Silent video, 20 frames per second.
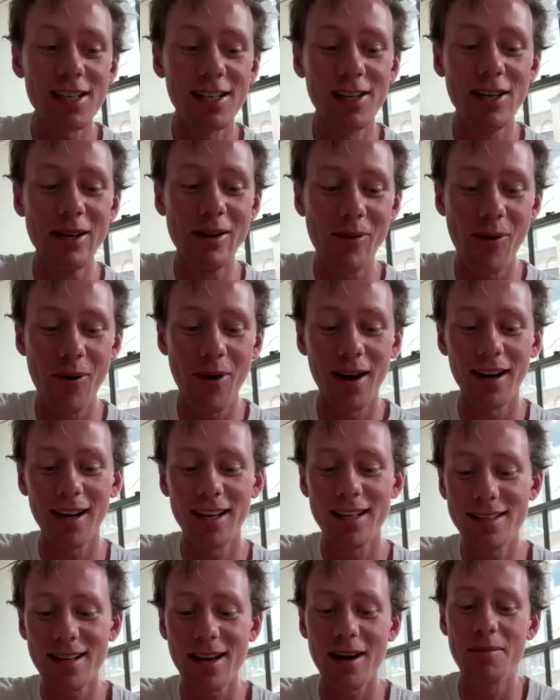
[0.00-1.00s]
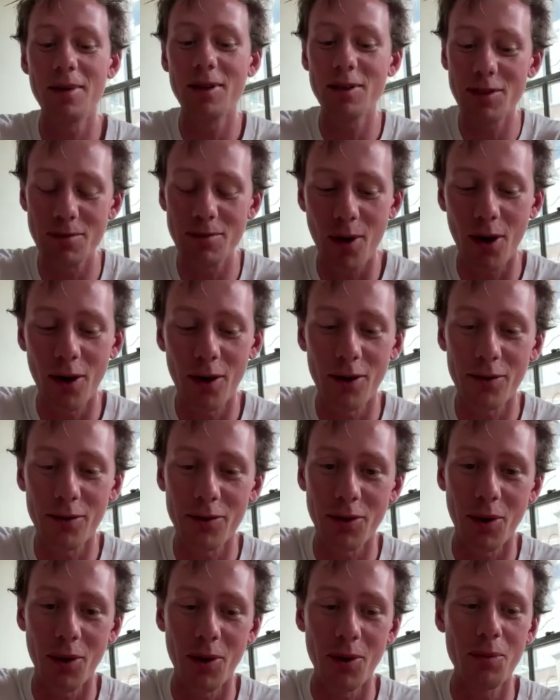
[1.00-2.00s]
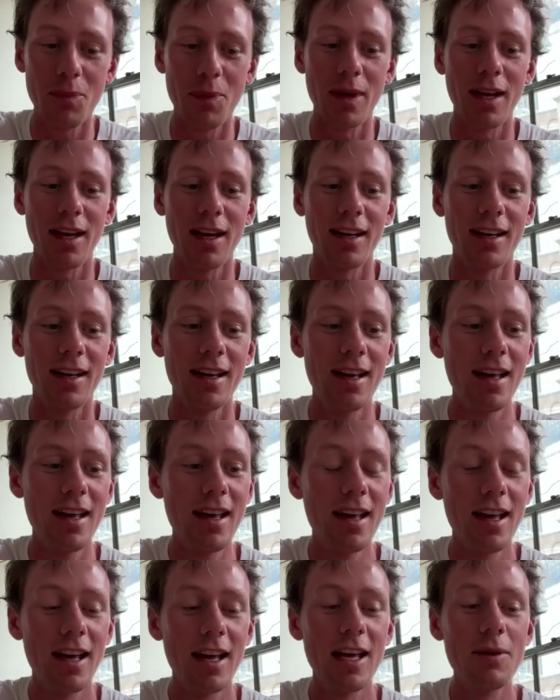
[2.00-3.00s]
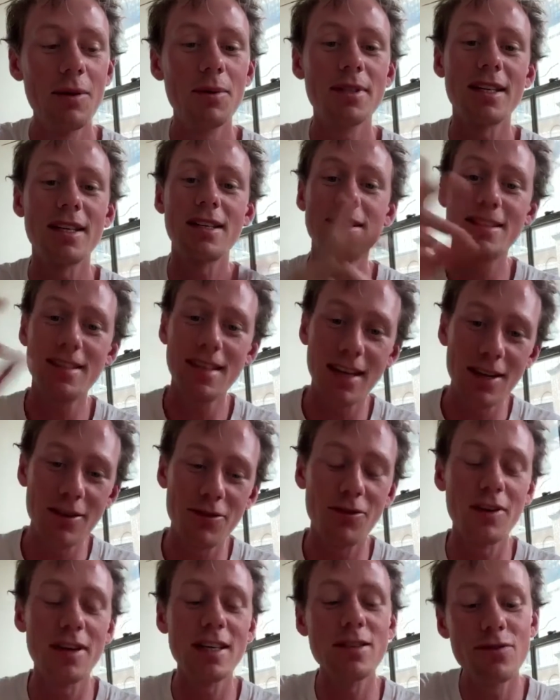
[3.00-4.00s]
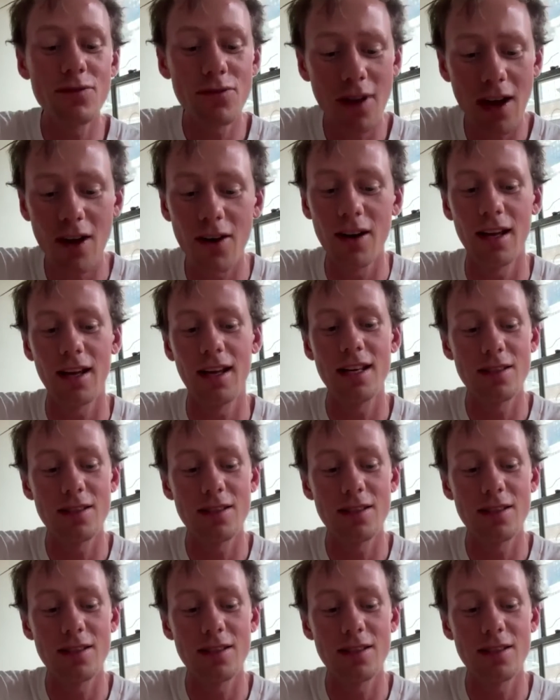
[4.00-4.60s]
in New York. He's coming tomorrow for the opening. He was at TIFF. He's very